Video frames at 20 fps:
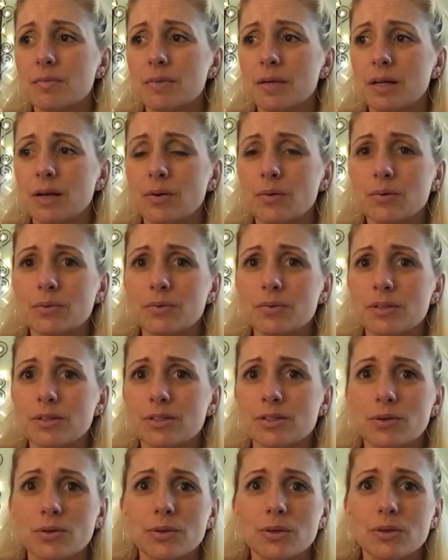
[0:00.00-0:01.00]
you know,
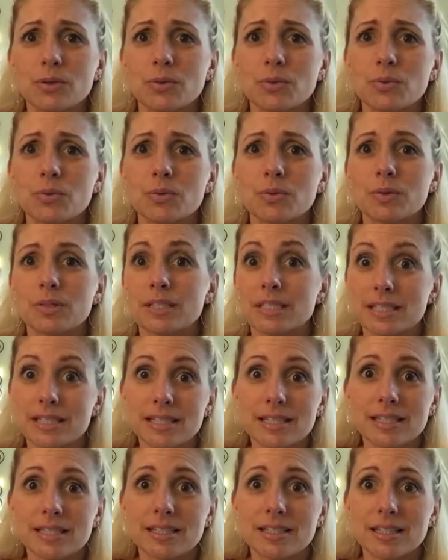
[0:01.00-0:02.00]
this girl who was an
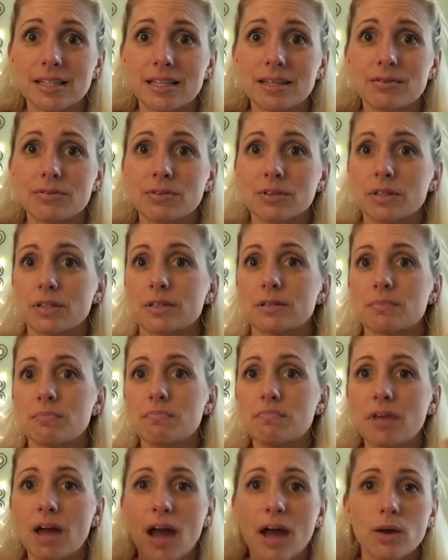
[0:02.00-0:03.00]
assistant for this
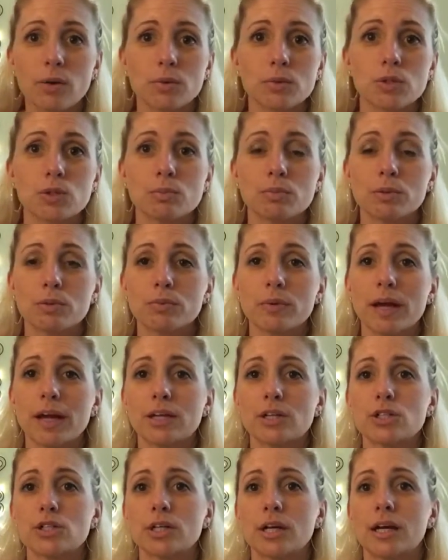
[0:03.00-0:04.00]
guy who was super
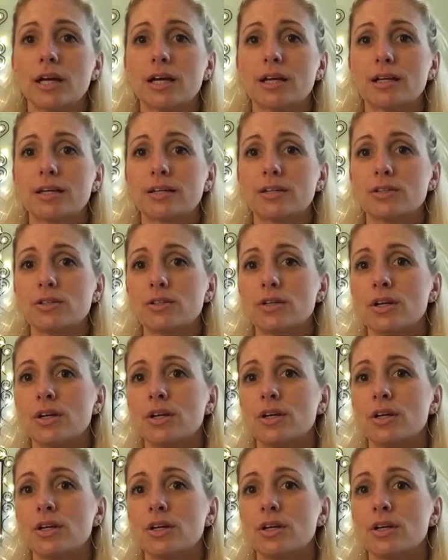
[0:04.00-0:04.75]
rich, and